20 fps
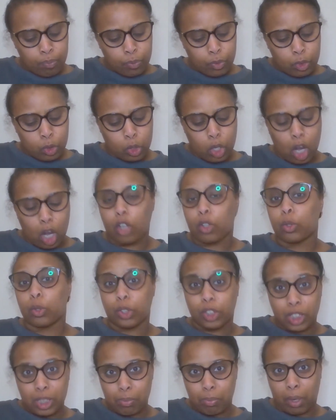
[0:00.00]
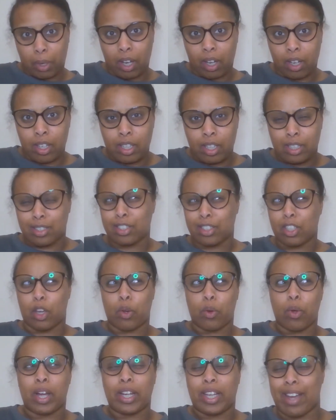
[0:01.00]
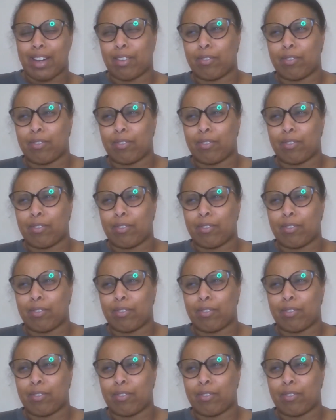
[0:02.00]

Kūkakushiba. So again,